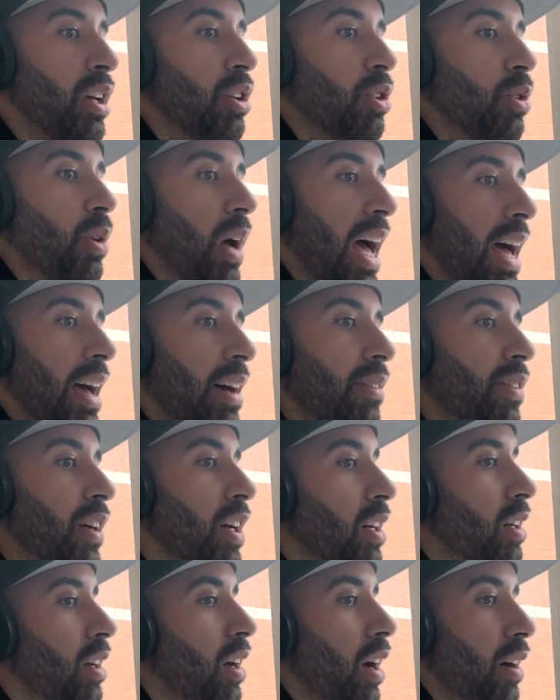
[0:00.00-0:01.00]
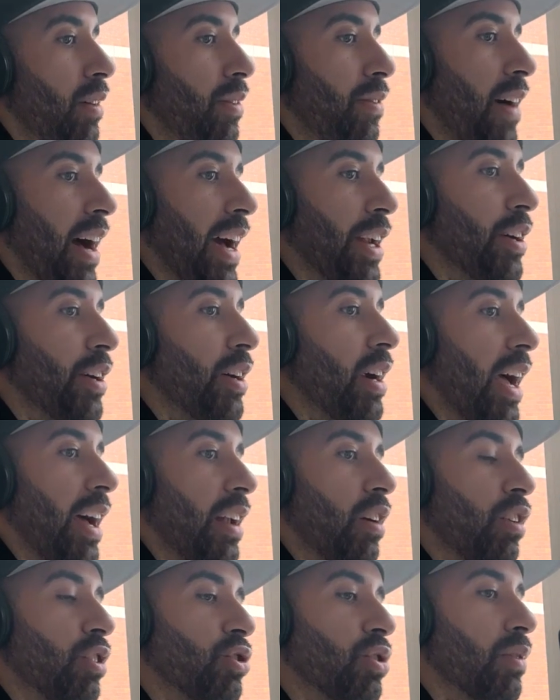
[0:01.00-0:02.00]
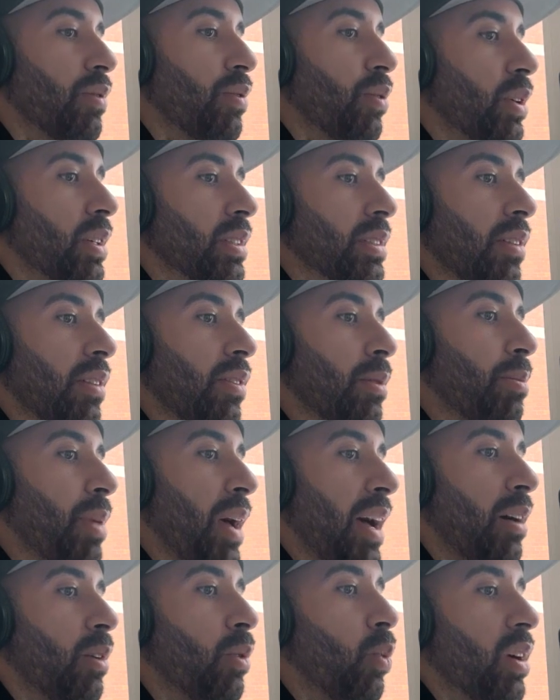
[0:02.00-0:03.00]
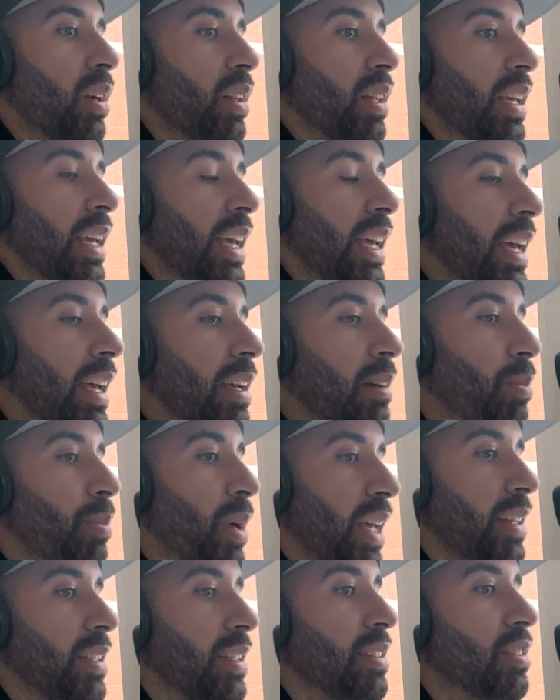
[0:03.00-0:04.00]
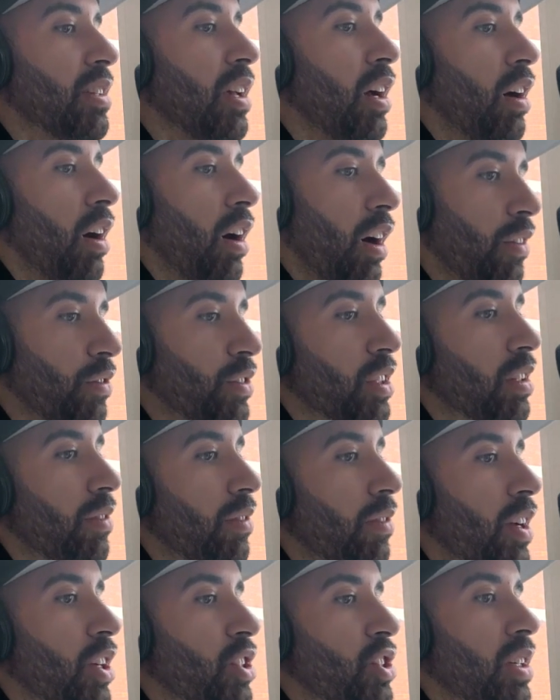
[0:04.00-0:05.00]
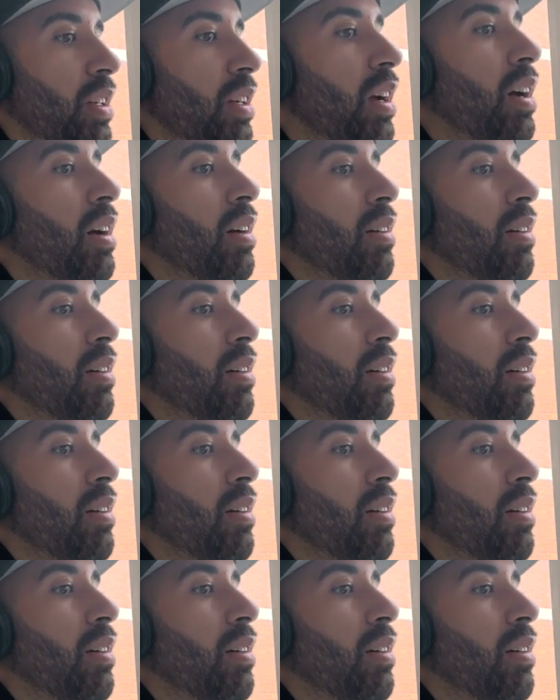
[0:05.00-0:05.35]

You have a fighter at 147 pounds, one of the kingpins of the division,